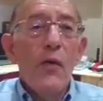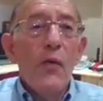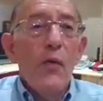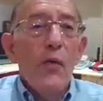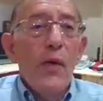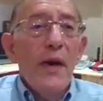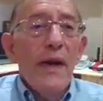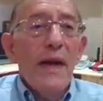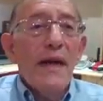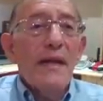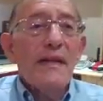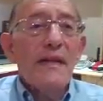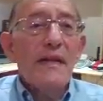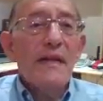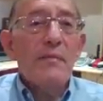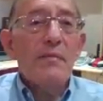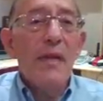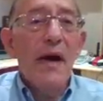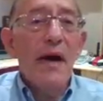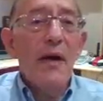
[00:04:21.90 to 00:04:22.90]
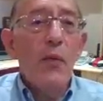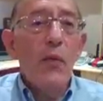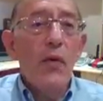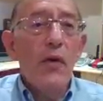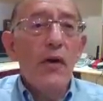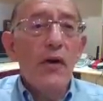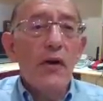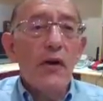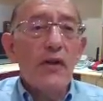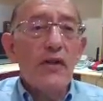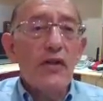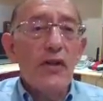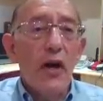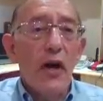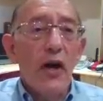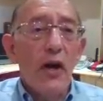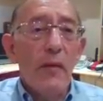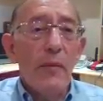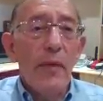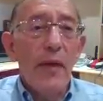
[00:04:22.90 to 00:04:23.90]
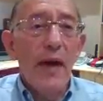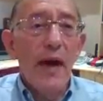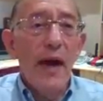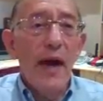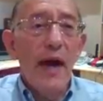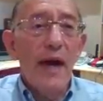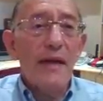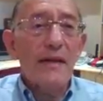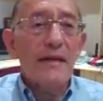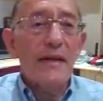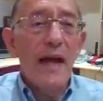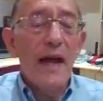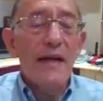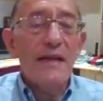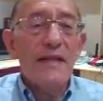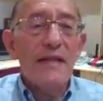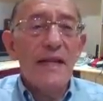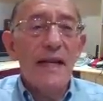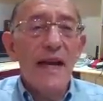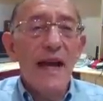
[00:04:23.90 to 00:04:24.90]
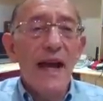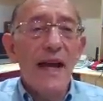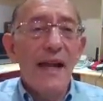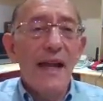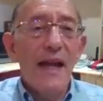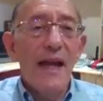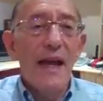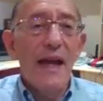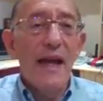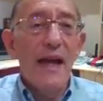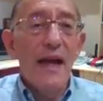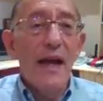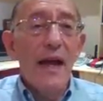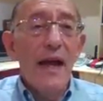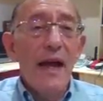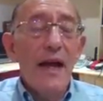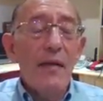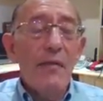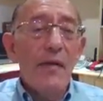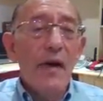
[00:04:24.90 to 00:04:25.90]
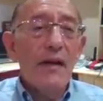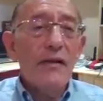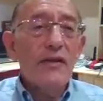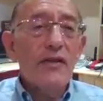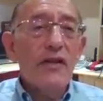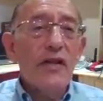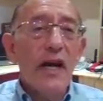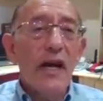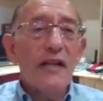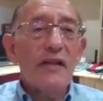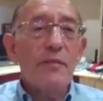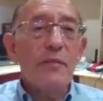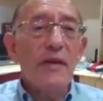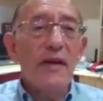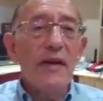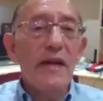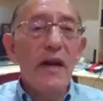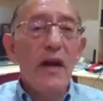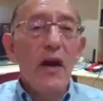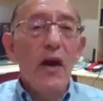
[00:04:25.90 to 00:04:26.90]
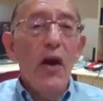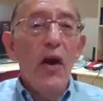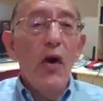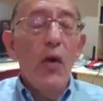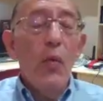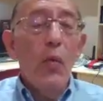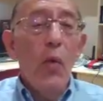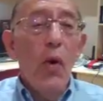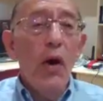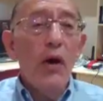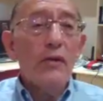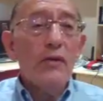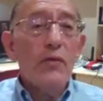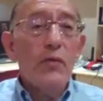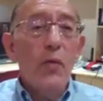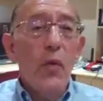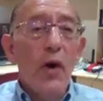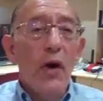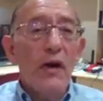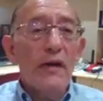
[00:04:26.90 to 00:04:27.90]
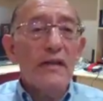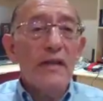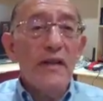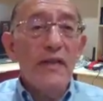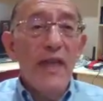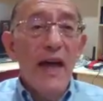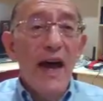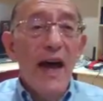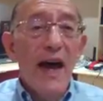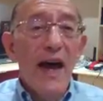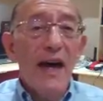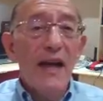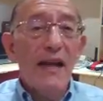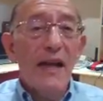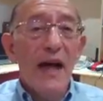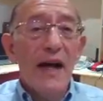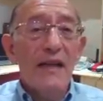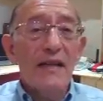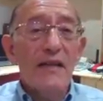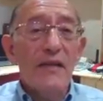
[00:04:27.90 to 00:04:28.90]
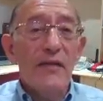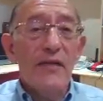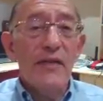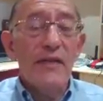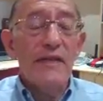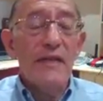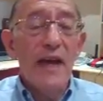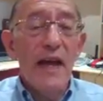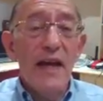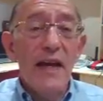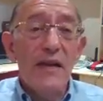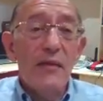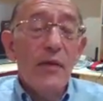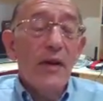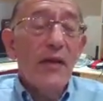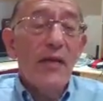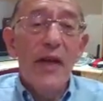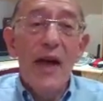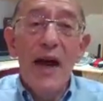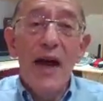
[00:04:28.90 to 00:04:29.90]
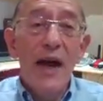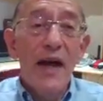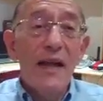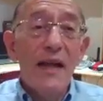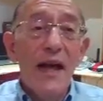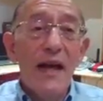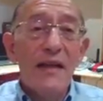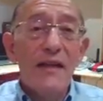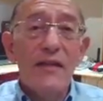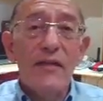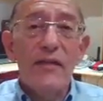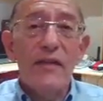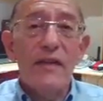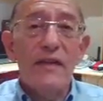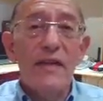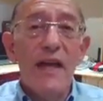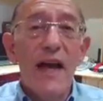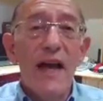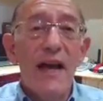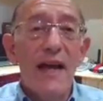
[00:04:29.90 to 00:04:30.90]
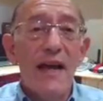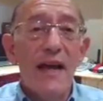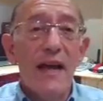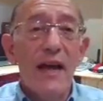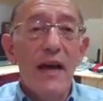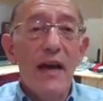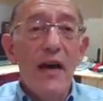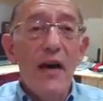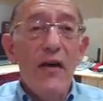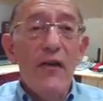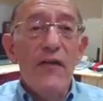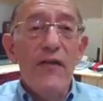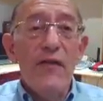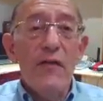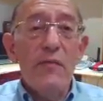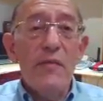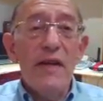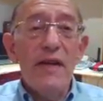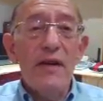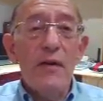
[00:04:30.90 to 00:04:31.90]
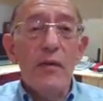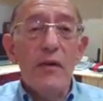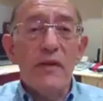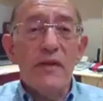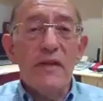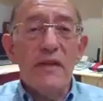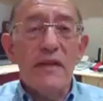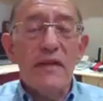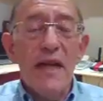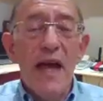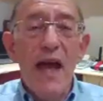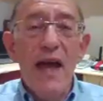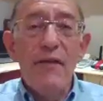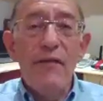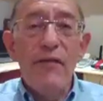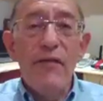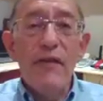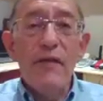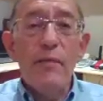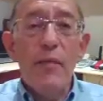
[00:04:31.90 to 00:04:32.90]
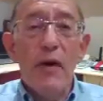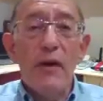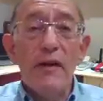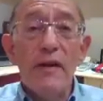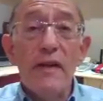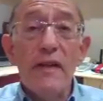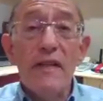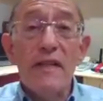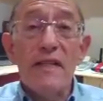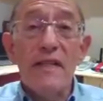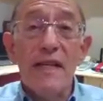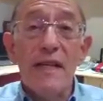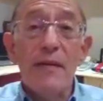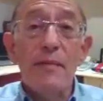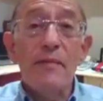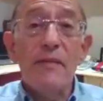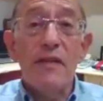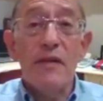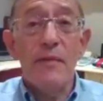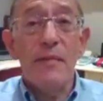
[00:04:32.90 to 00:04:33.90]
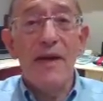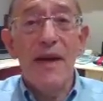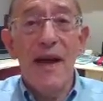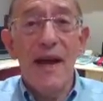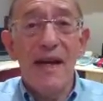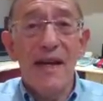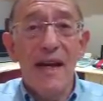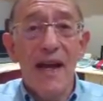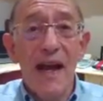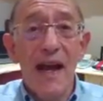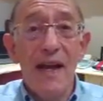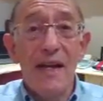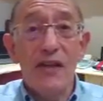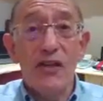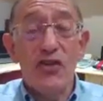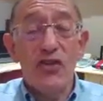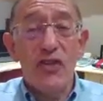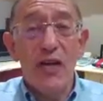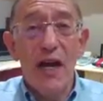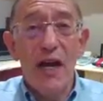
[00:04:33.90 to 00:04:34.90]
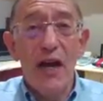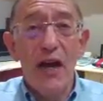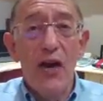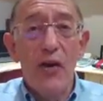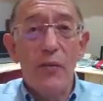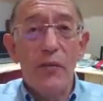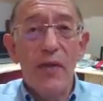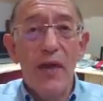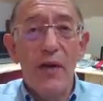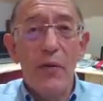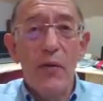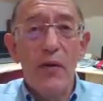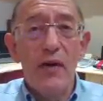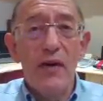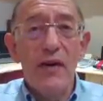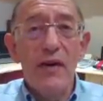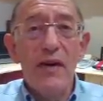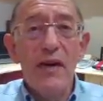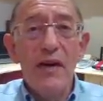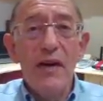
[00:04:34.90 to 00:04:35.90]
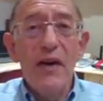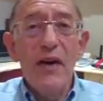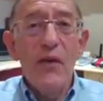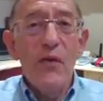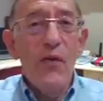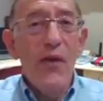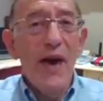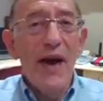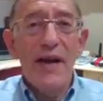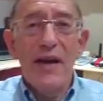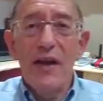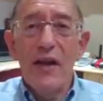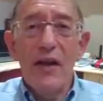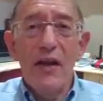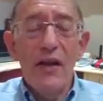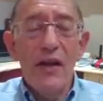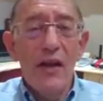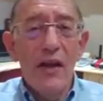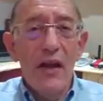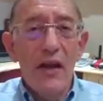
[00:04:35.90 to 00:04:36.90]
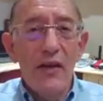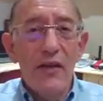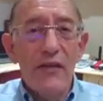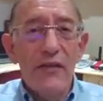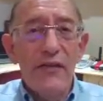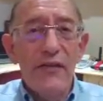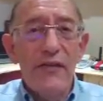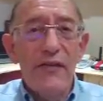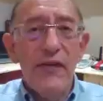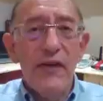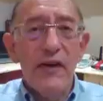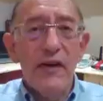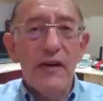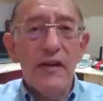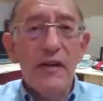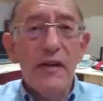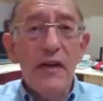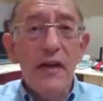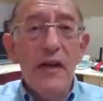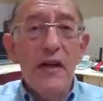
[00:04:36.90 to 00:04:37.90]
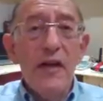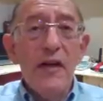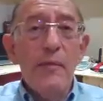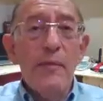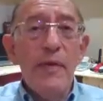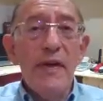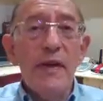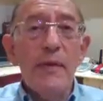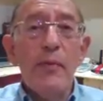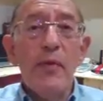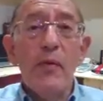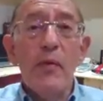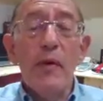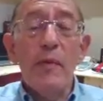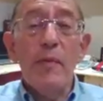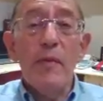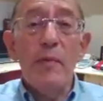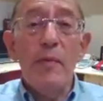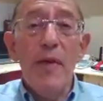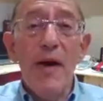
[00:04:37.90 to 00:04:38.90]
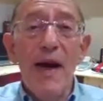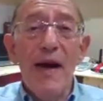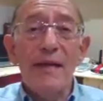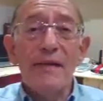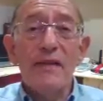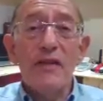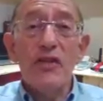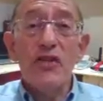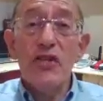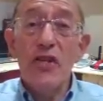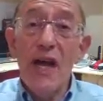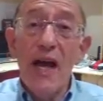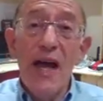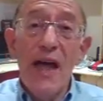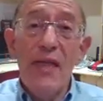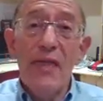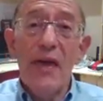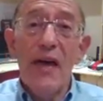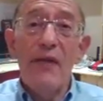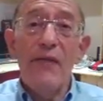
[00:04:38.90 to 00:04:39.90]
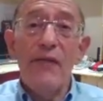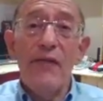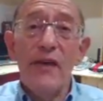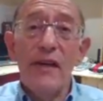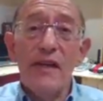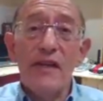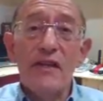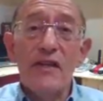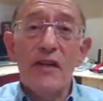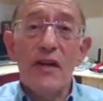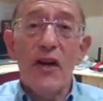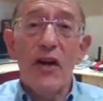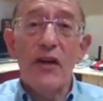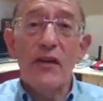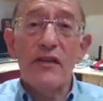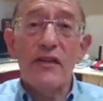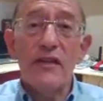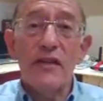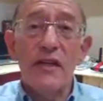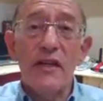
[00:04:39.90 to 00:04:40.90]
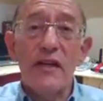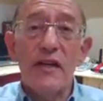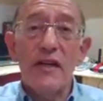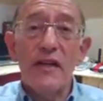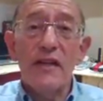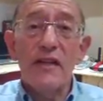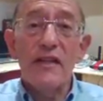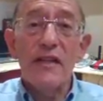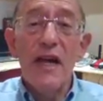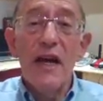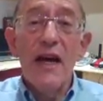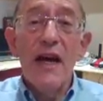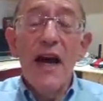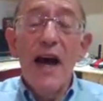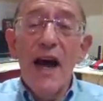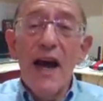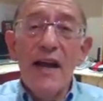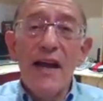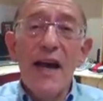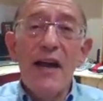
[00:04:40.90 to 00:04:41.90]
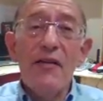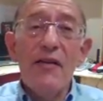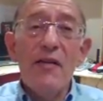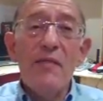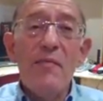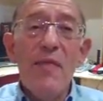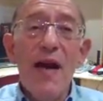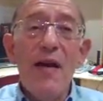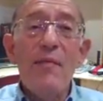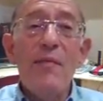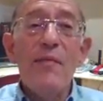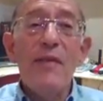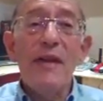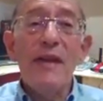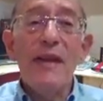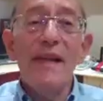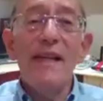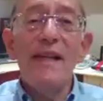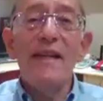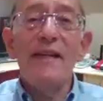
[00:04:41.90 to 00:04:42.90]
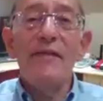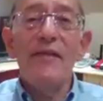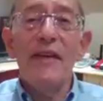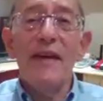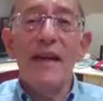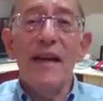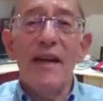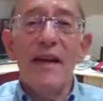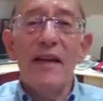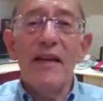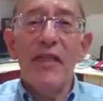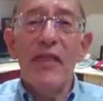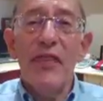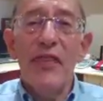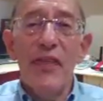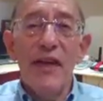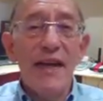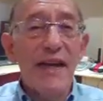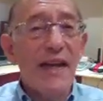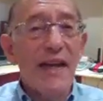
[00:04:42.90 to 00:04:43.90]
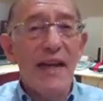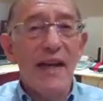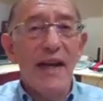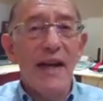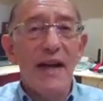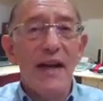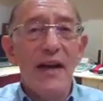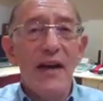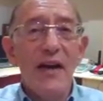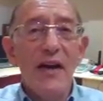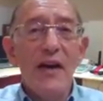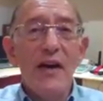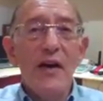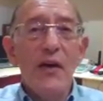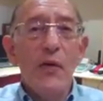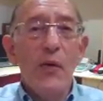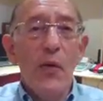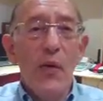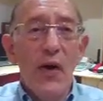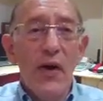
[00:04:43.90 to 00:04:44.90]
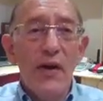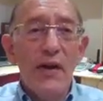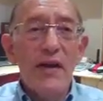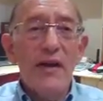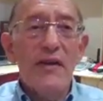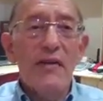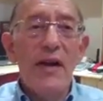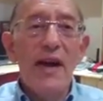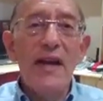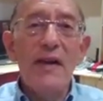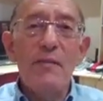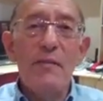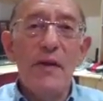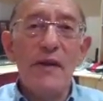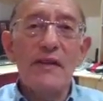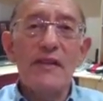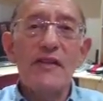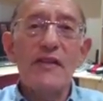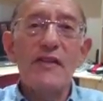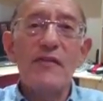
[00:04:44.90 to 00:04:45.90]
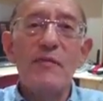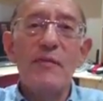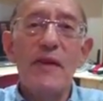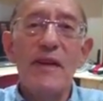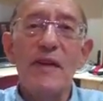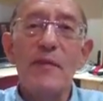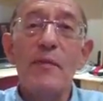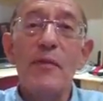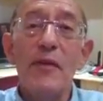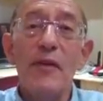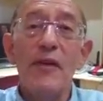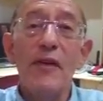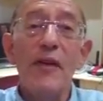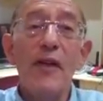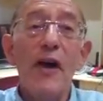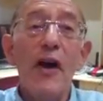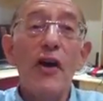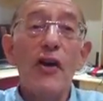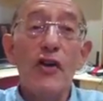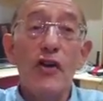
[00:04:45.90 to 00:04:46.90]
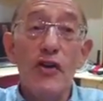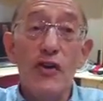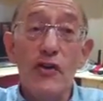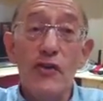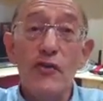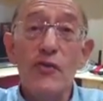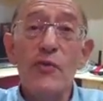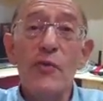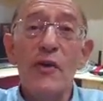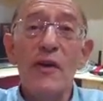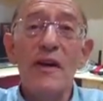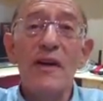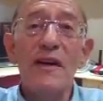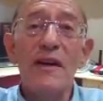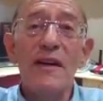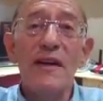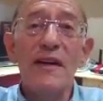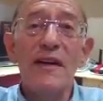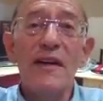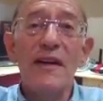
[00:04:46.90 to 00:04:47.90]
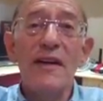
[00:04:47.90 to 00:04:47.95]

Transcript: When I did my workshop at SELA, Himanshi asked me what was the highlight of the day. Well, the highlight of the day for me was that everybody seemed to be engaged. I hope they were. We had a lot of fun. People were prepared to share their fears and concerns, and I remember leaving thinking, what a great bunch of people you were.